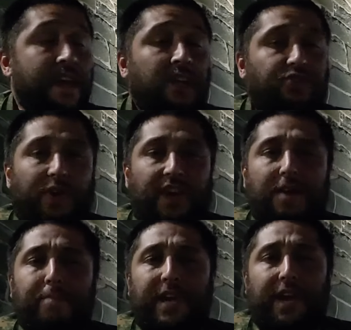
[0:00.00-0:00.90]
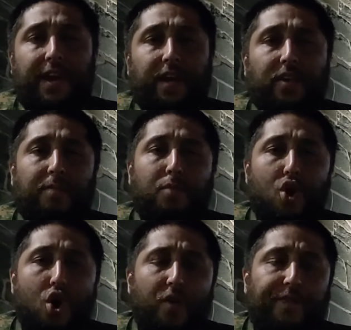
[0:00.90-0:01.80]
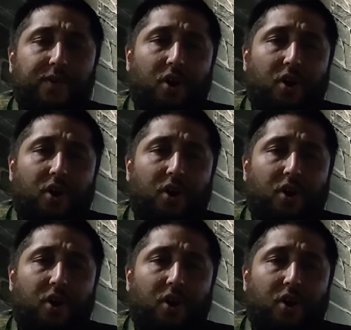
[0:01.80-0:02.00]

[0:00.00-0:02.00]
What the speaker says: So he immediately moved